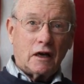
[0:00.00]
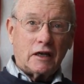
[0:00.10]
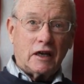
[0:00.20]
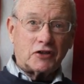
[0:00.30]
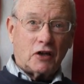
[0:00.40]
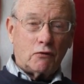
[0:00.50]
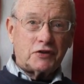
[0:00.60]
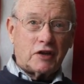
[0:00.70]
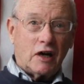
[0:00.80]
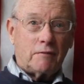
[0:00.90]
Yes, I
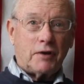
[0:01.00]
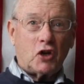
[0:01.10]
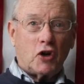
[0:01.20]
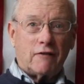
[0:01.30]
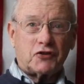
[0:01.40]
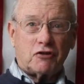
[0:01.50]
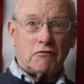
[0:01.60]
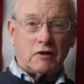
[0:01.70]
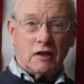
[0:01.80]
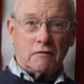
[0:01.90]
was a petty officer,
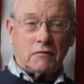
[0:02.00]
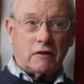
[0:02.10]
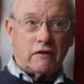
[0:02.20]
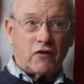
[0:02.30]
and the